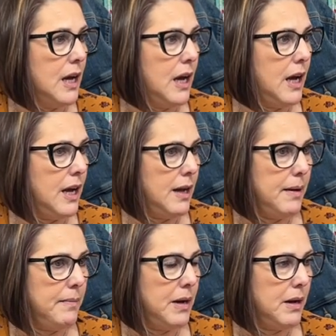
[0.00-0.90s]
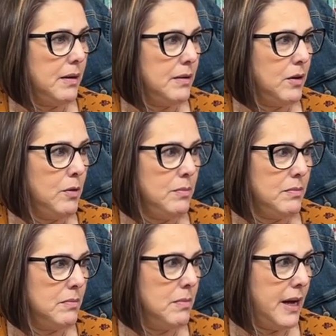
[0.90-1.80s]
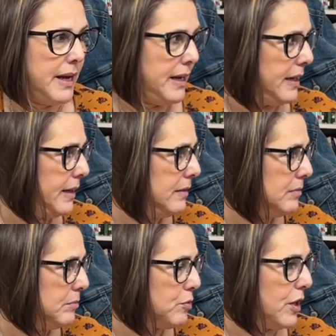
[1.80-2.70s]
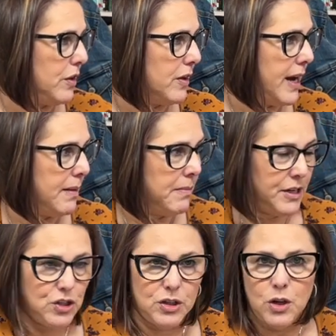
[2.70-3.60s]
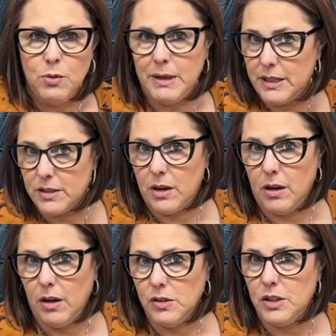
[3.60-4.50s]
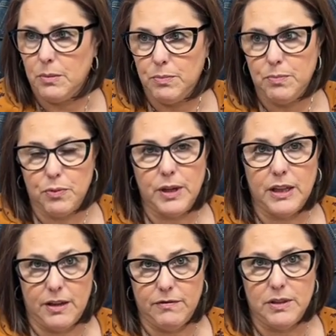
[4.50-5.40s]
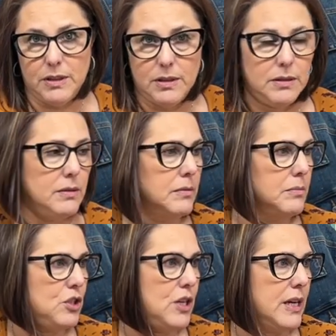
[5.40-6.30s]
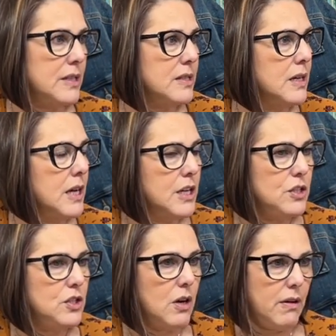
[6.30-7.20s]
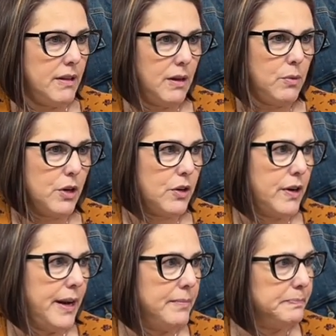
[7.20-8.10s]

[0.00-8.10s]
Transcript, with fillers: Um, Oh, my brother and my Janomes are also pre-loved machines. So, and they work great.